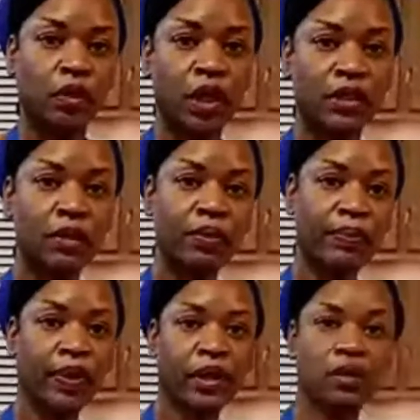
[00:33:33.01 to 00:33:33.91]
Yeah, some people
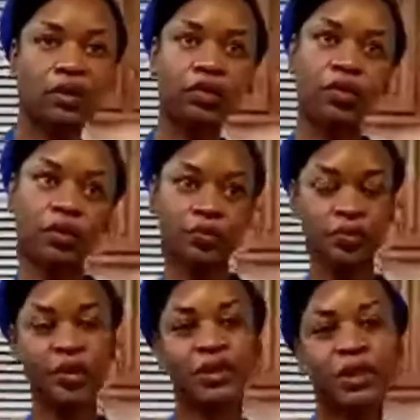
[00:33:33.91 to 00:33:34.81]
like
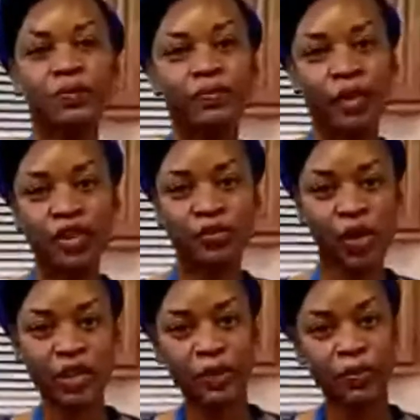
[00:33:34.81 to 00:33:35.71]
some
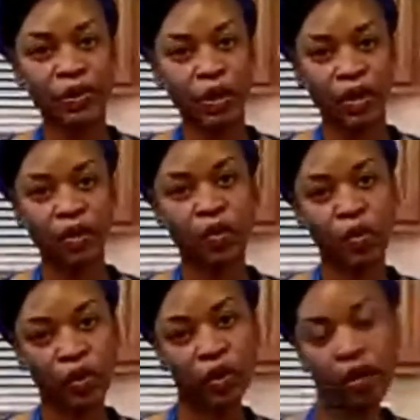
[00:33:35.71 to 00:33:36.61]
restaurants who put like the
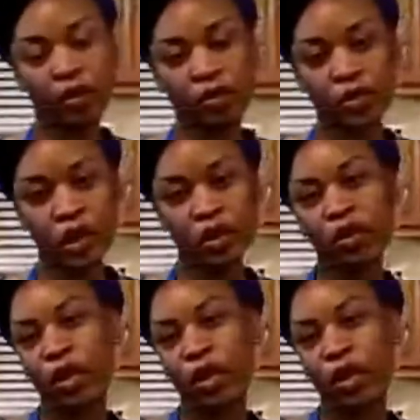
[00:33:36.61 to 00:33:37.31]
corn kernels in.